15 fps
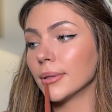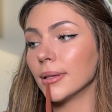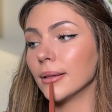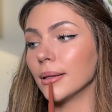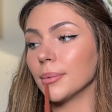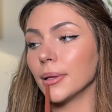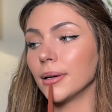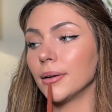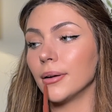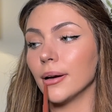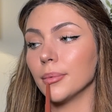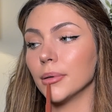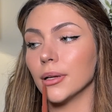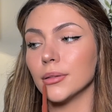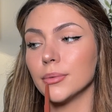the lip liner, I'm
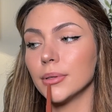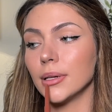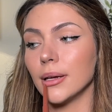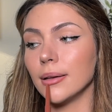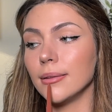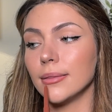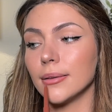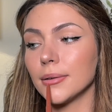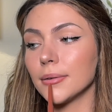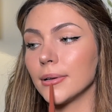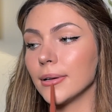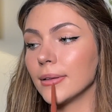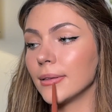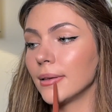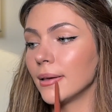not doing anything
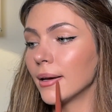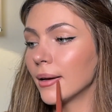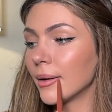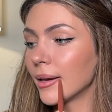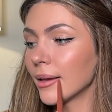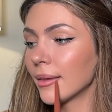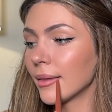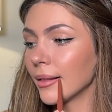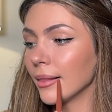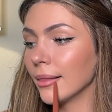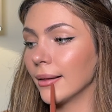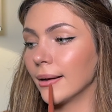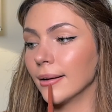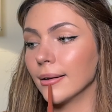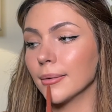crazy. I'm just
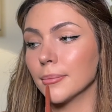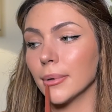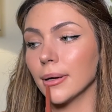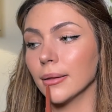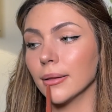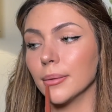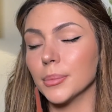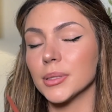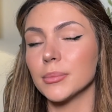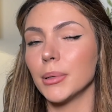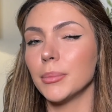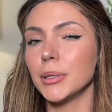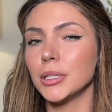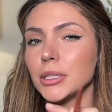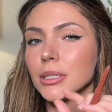lining my lips,
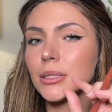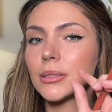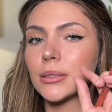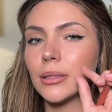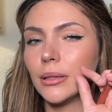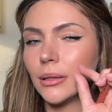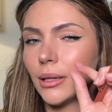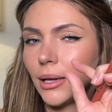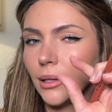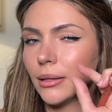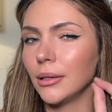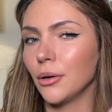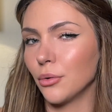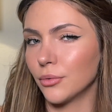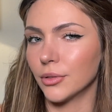maybe just slightly
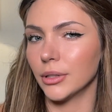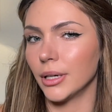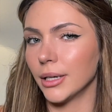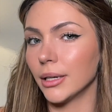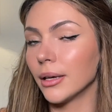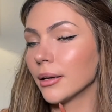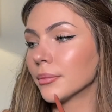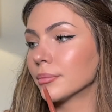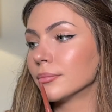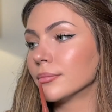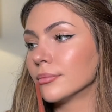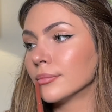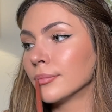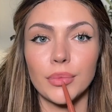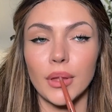overlining.
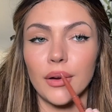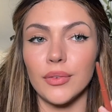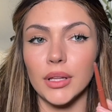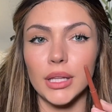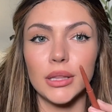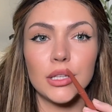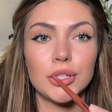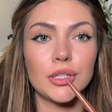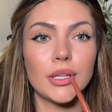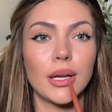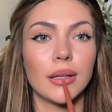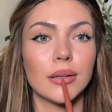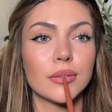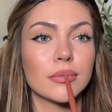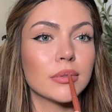I feel like this shade
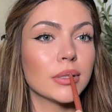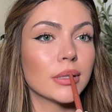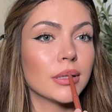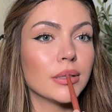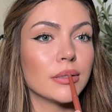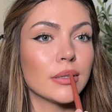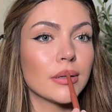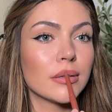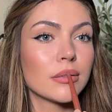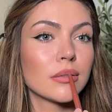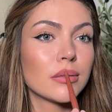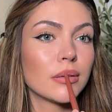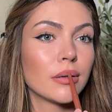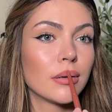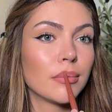is really just
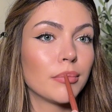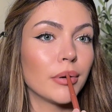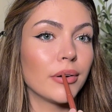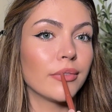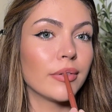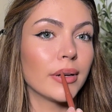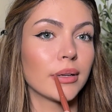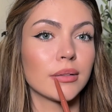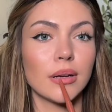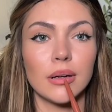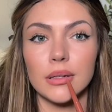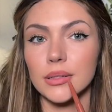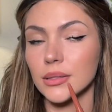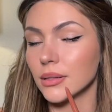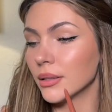perfect,
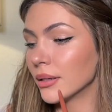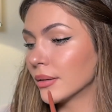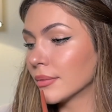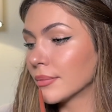honestly.